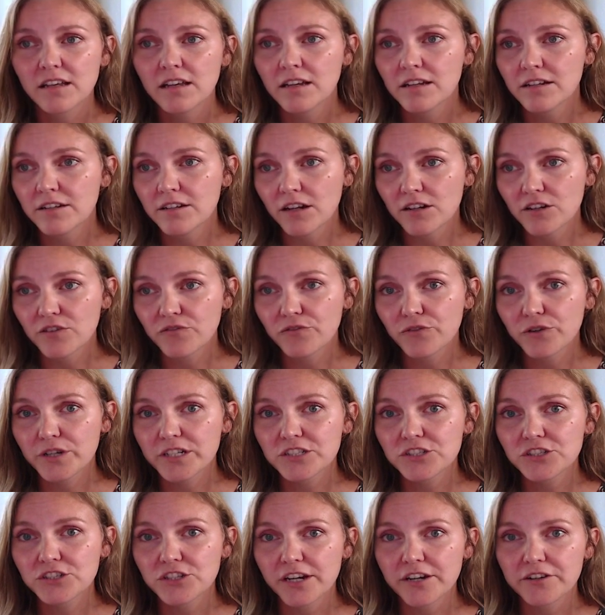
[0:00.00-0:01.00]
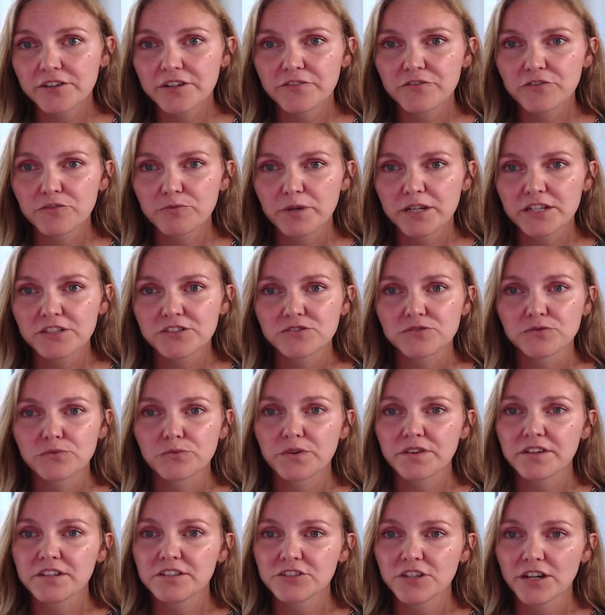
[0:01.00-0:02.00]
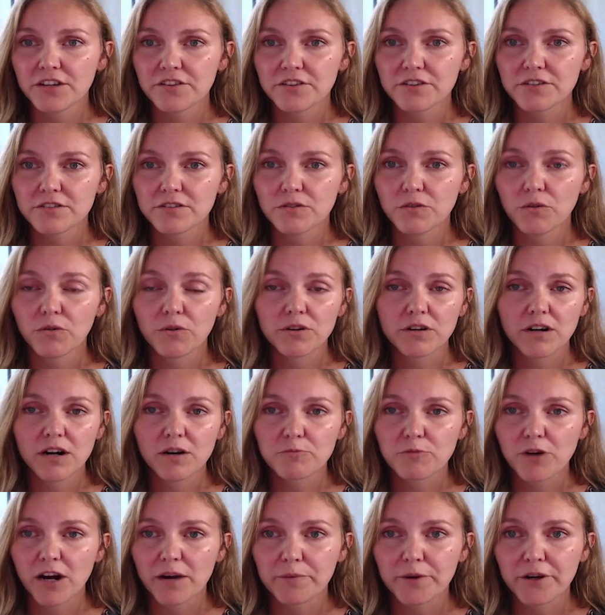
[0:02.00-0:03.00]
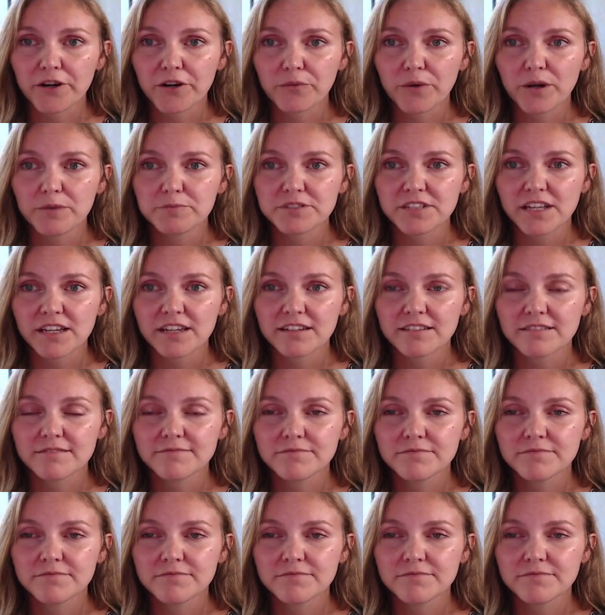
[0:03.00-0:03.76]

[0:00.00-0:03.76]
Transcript: none of which shared information with each other or our primary website.